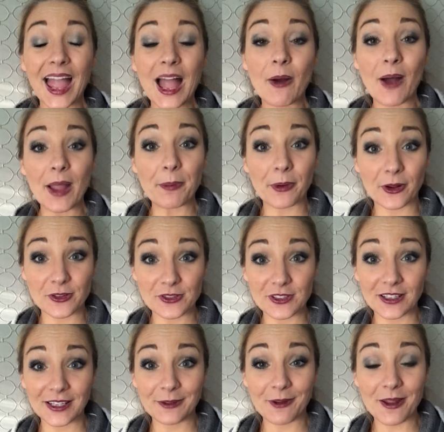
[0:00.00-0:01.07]
How I
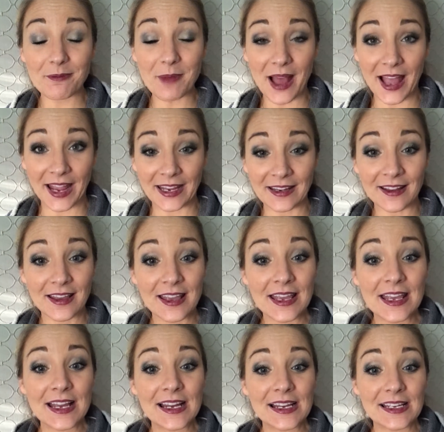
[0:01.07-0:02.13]
personally run mine
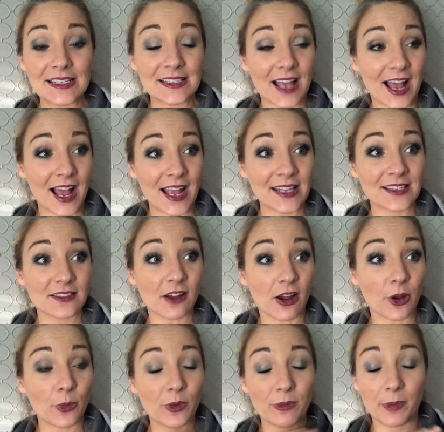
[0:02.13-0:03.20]
is I
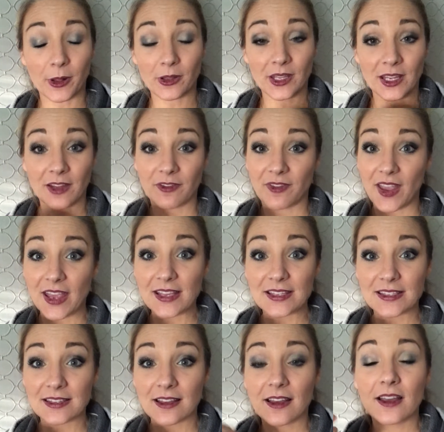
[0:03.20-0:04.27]
start with building a
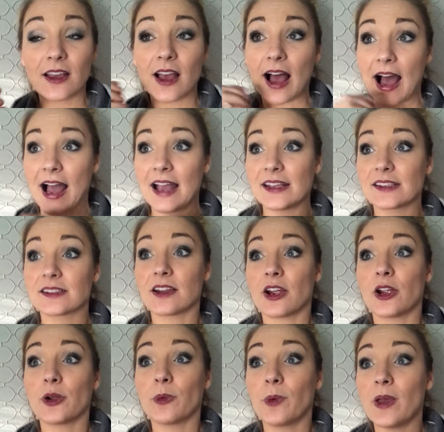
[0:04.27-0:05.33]
face. I
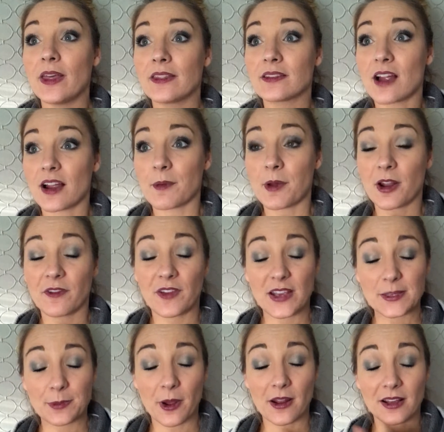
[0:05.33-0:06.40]
start with talking about our
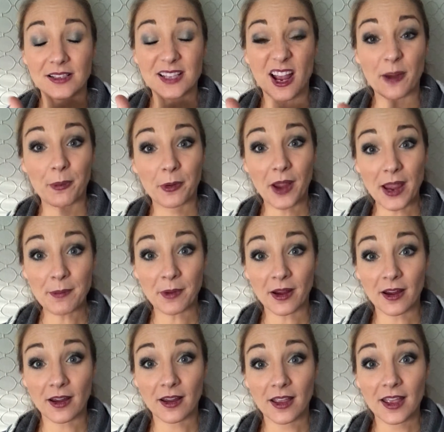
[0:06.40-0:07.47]
face products, our
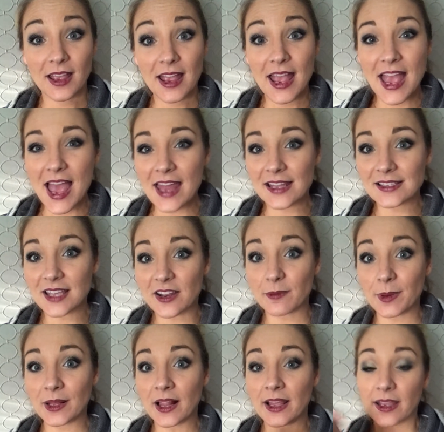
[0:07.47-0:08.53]
primer. And instead
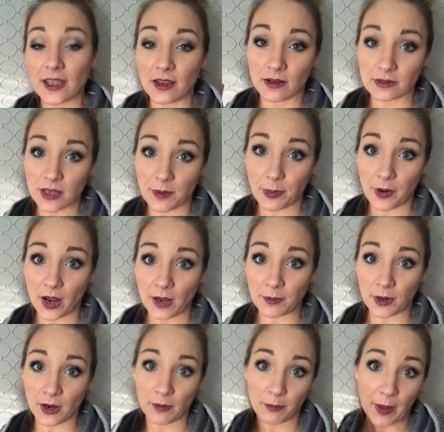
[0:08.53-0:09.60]
of being like, here's our
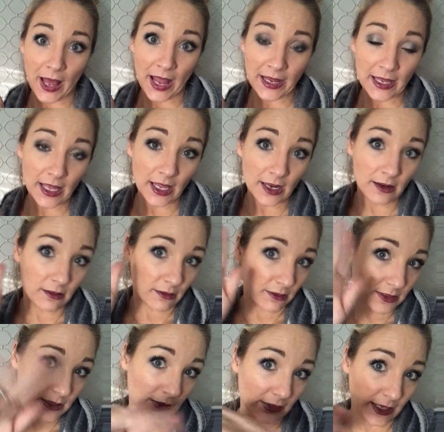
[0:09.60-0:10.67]
primer, buy it,
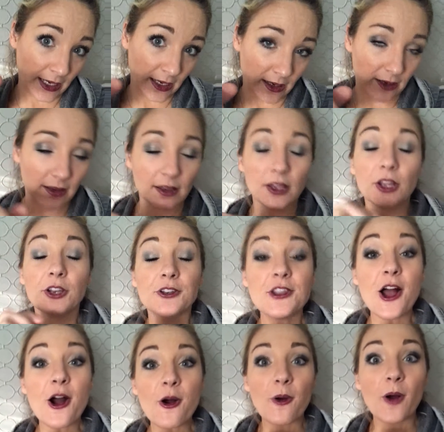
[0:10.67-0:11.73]
link,
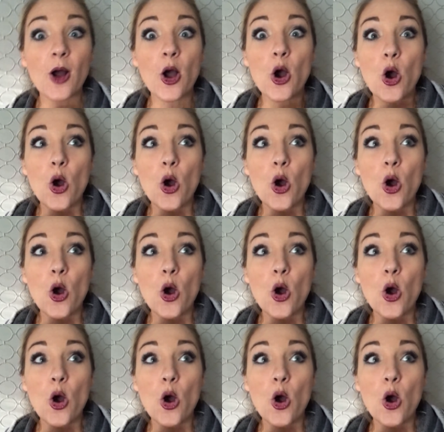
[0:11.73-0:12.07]
no.